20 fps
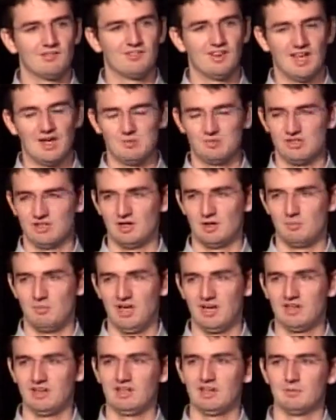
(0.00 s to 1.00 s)
games that are
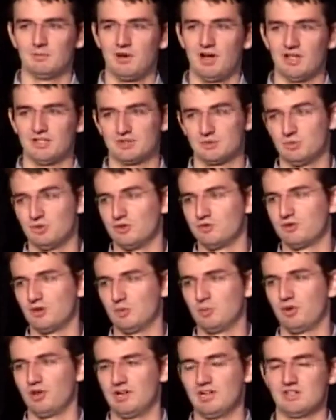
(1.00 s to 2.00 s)
making it possible
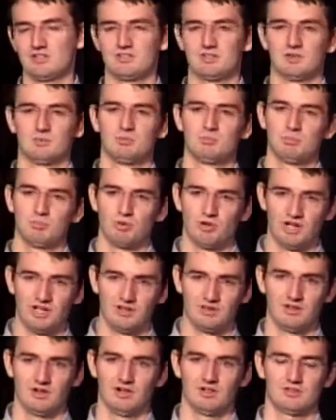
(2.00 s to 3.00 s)
for players to
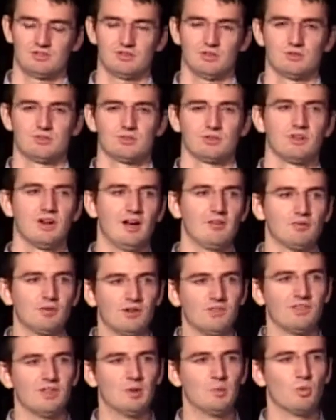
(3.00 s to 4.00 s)
bring their social graph
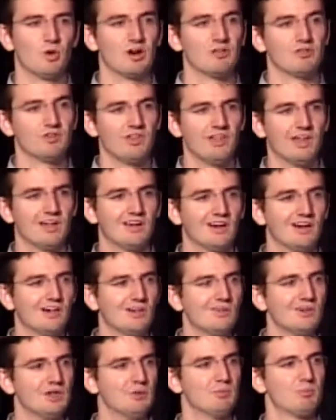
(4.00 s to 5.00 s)
with them wherever they
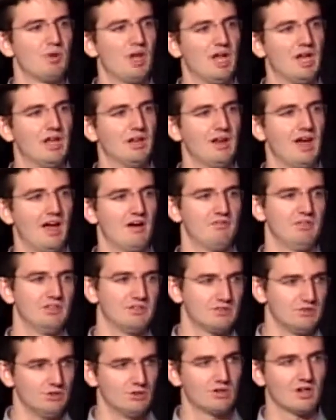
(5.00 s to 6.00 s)
go and have
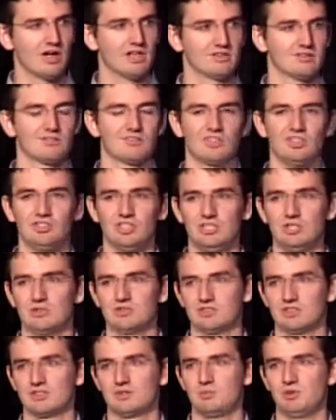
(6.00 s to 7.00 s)
these new kinds of
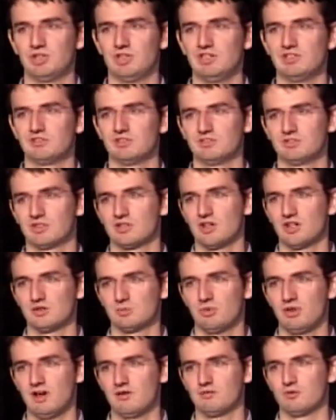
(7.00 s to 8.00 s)
continuous experiences across
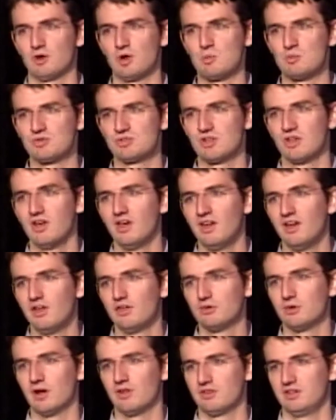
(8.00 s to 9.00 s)
platforms
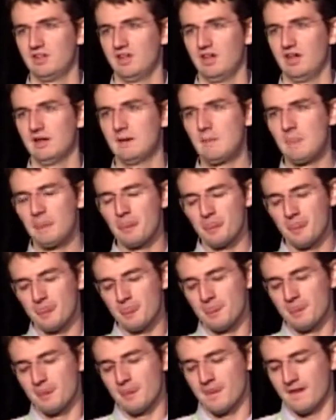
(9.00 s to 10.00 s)
throughout the day.
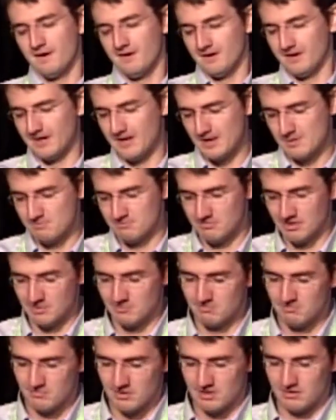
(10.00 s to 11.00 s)

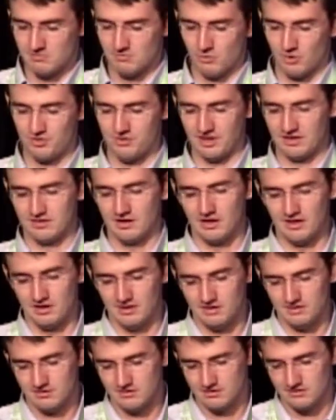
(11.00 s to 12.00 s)
And one thing
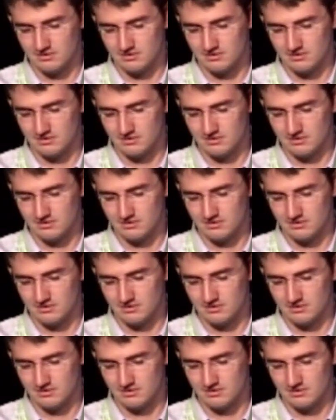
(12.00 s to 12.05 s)
that